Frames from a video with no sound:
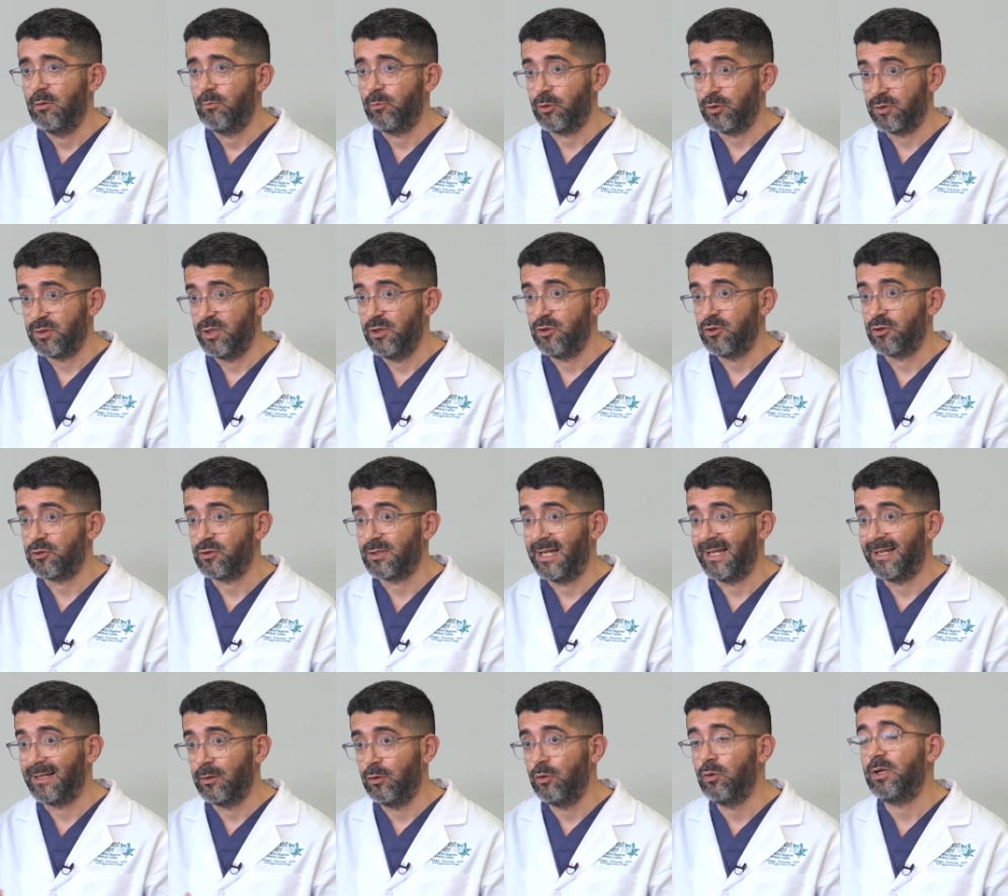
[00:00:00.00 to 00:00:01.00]
procedures
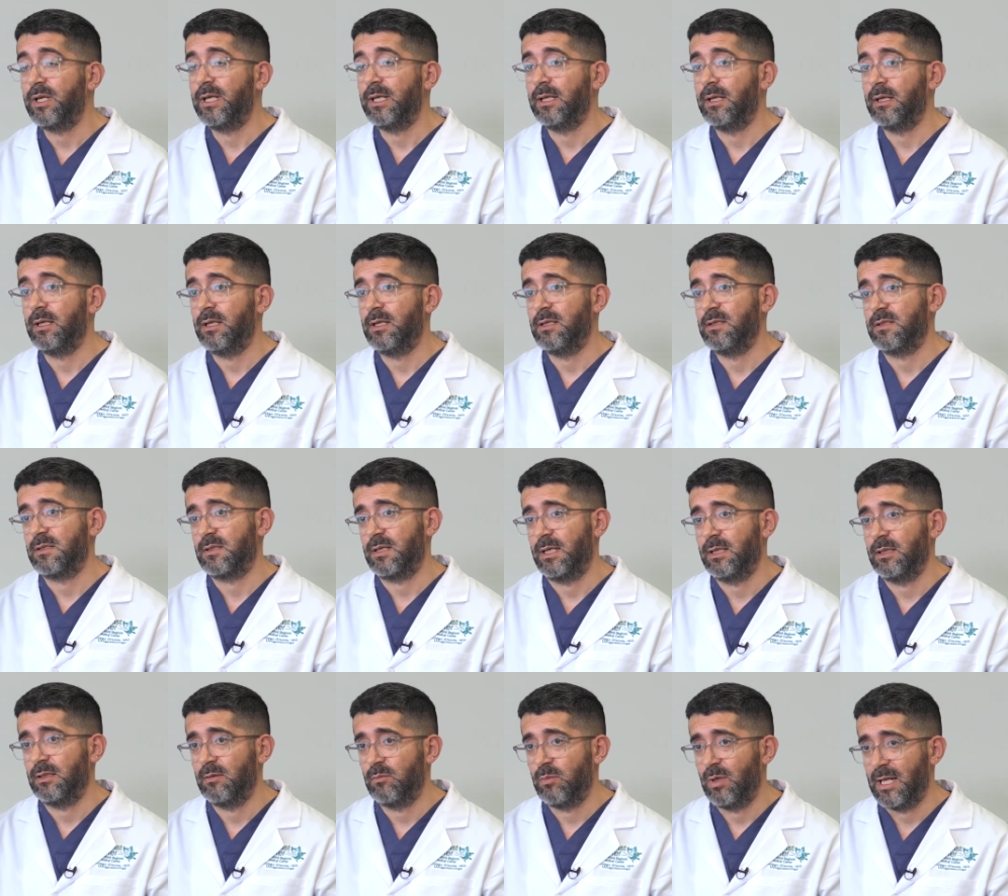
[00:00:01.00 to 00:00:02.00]
like looking
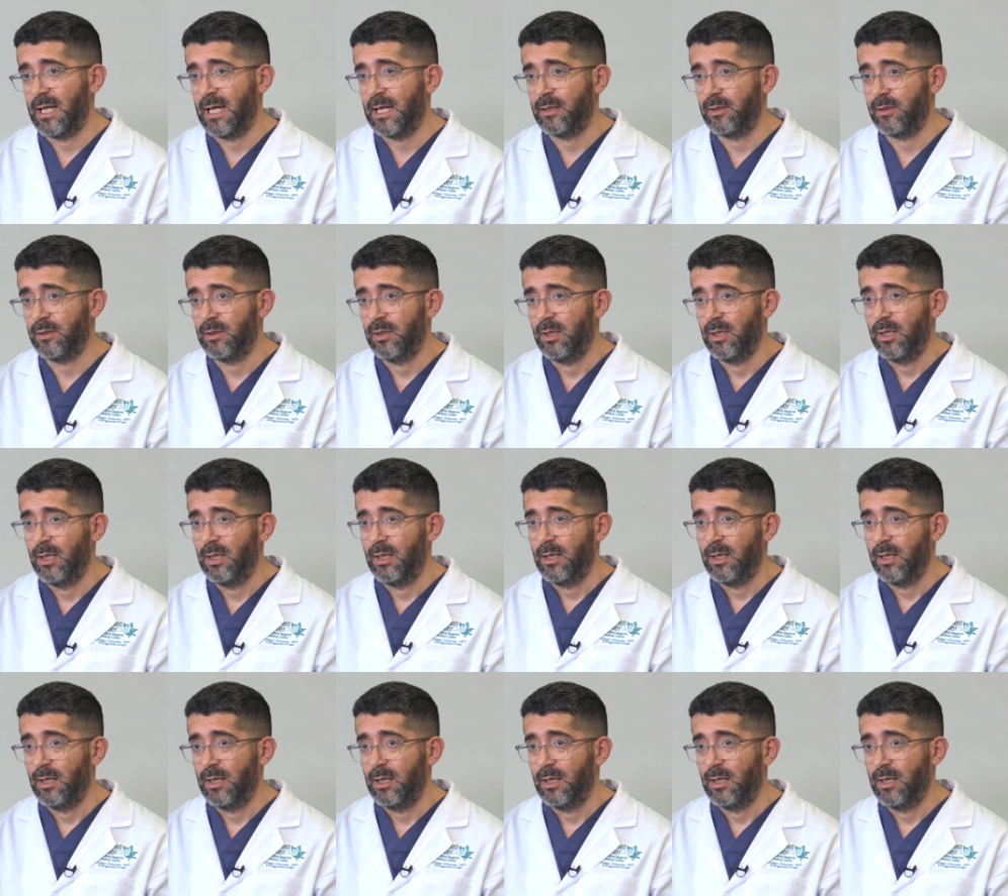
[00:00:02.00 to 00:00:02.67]
inside the bladder